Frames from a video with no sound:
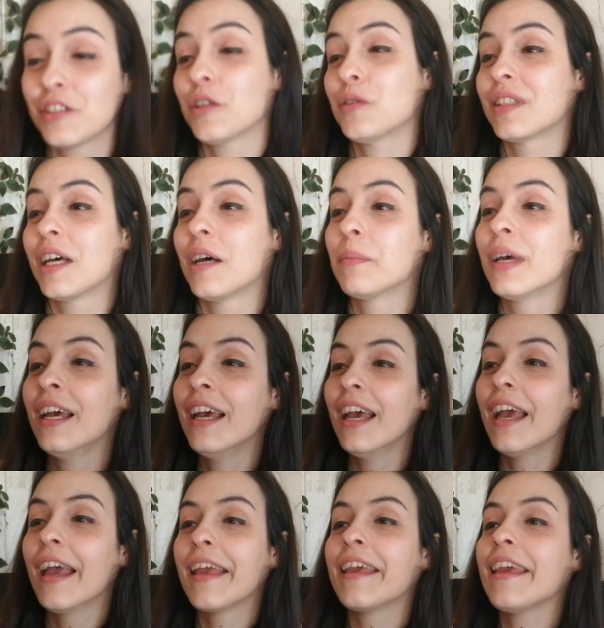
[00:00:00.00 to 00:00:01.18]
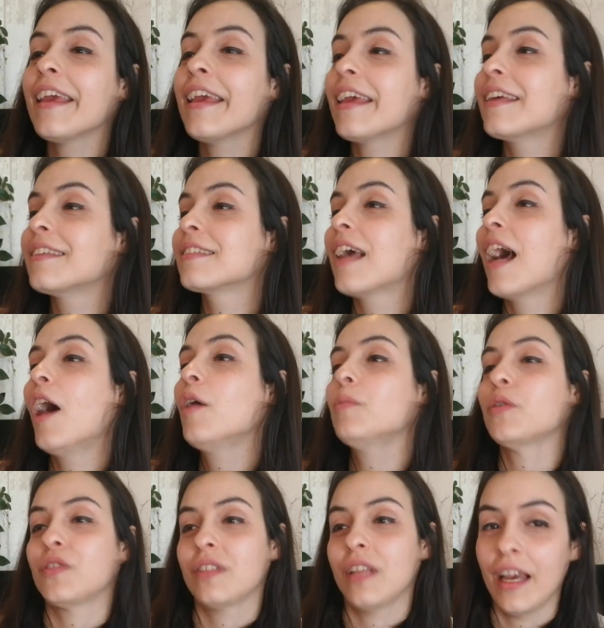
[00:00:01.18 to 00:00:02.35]
shows up. He is
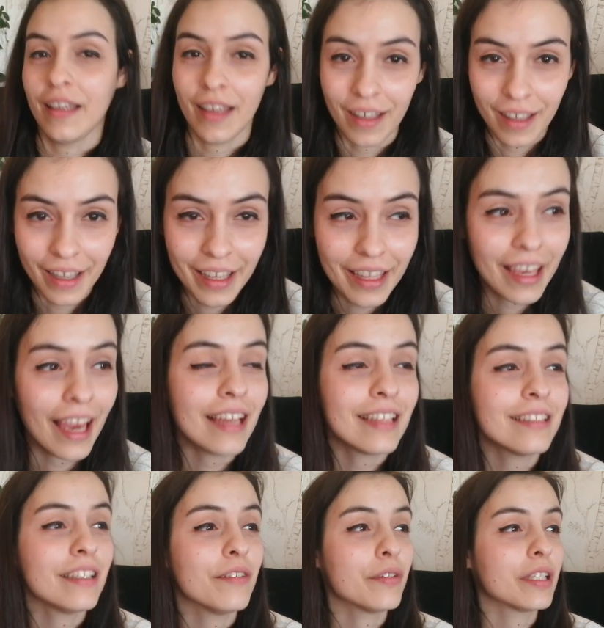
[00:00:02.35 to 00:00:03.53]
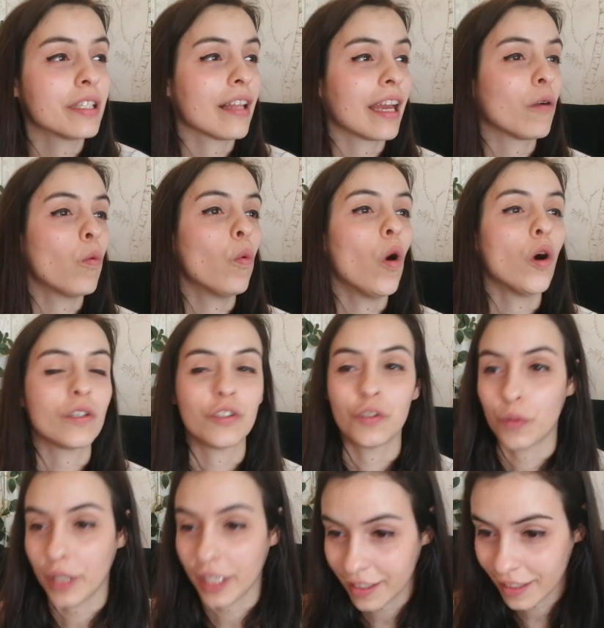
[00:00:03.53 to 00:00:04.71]
almost dying. He can't even walk
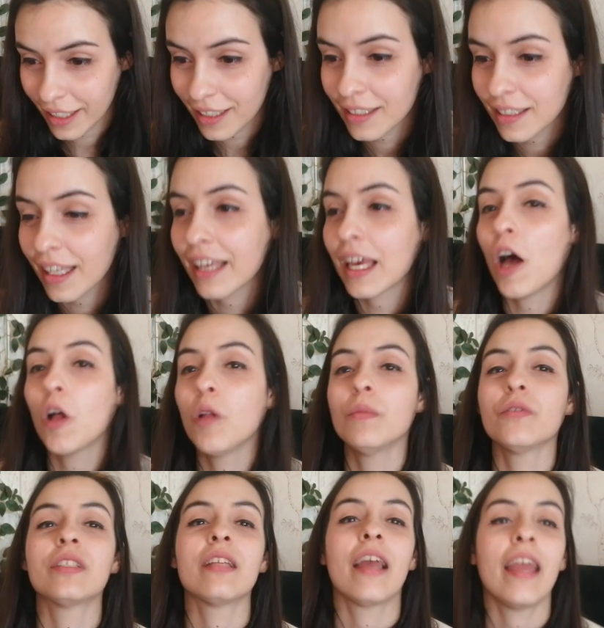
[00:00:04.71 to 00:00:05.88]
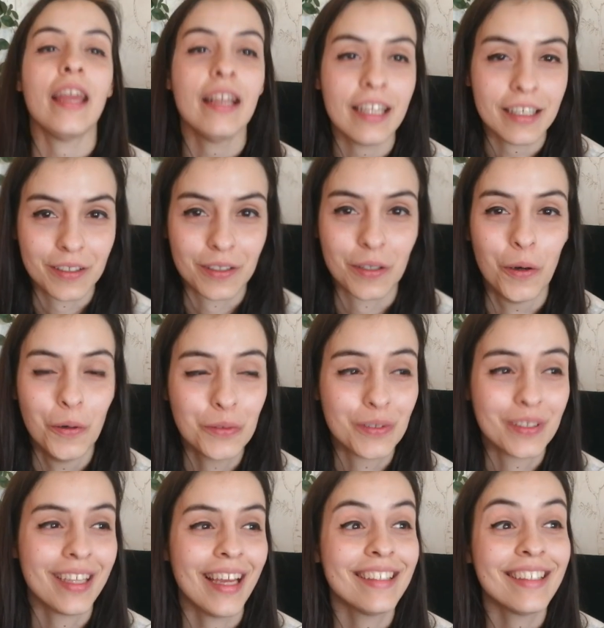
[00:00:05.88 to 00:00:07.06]
straight. He's almost 80 years
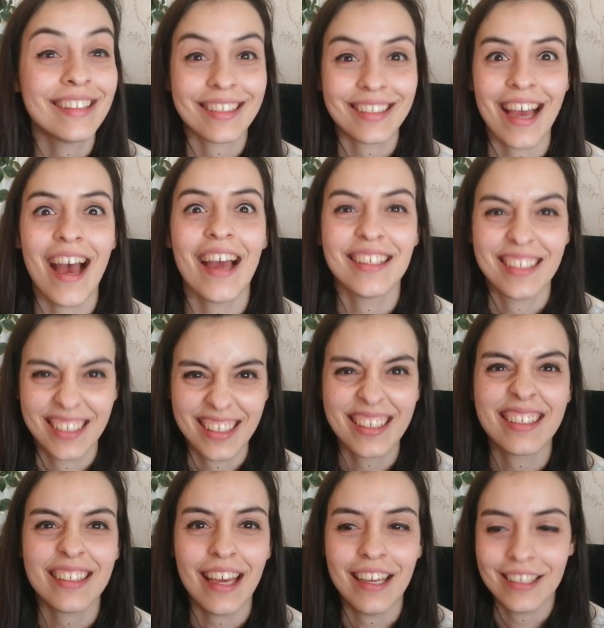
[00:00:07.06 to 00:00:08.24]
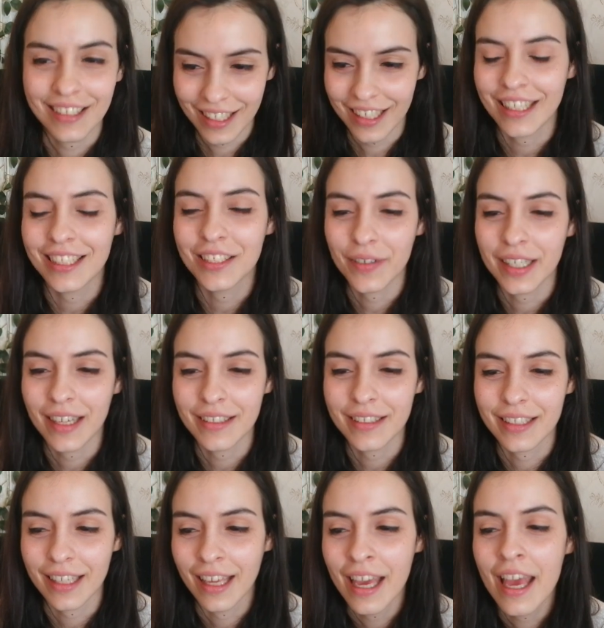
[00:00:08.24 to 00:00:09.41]
old, and this guy still says that it's Van
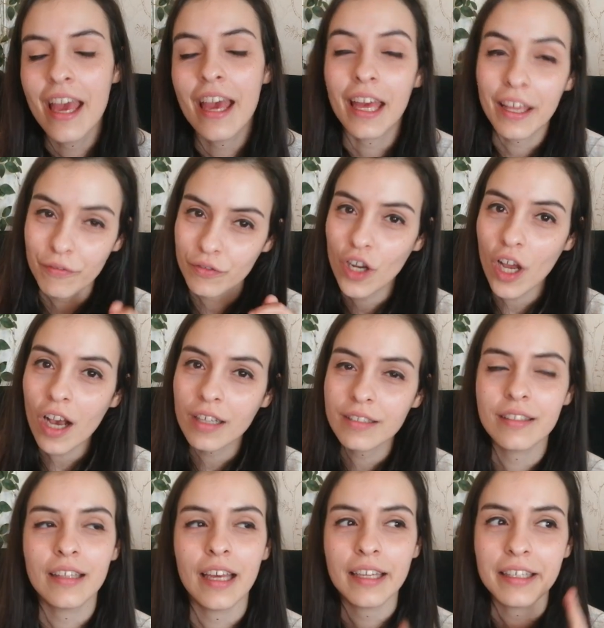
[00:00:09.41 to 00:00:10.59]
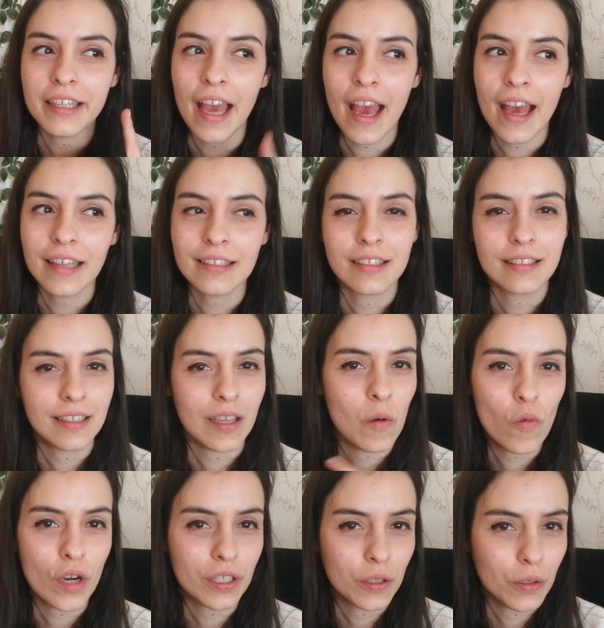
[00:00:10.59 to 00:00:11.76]
Helsing. If not, then he has
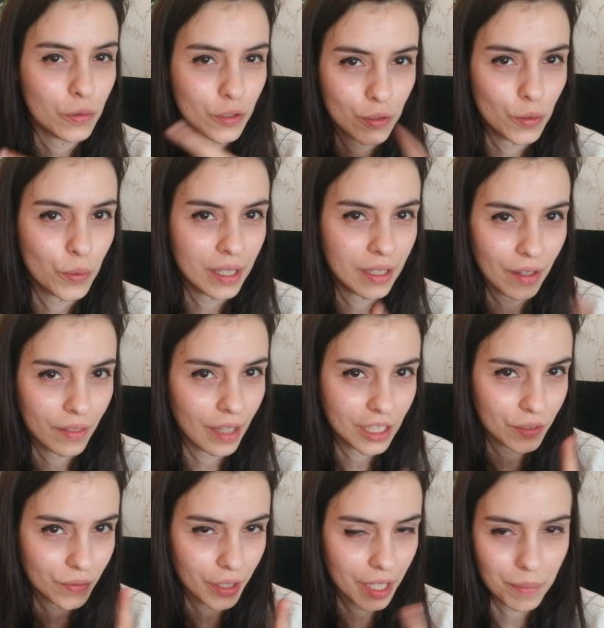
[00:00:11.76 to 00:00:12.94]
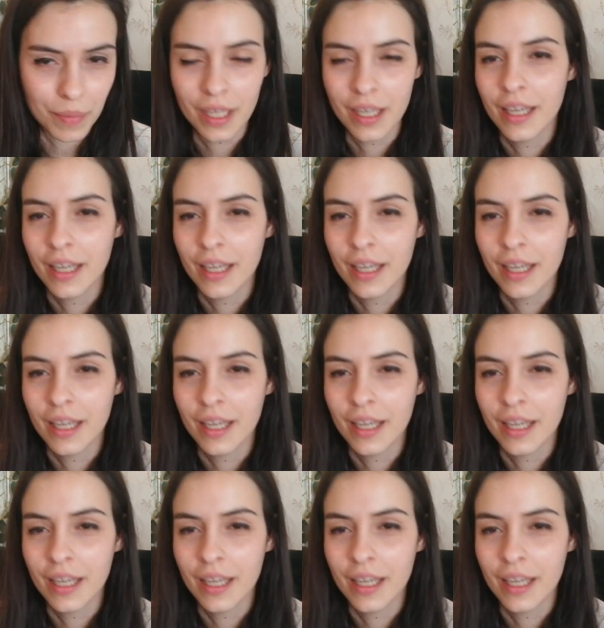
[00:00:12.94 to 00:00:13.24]
someone who's doing the things for him.